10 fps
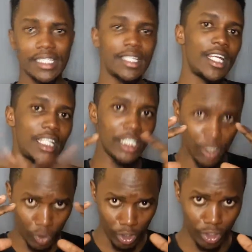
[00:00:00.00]
That is not
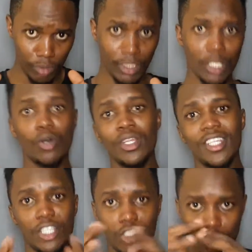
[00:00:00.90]
going to be on the
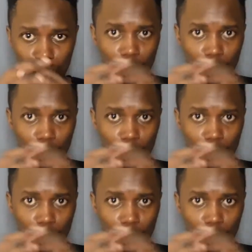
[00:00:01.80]
story.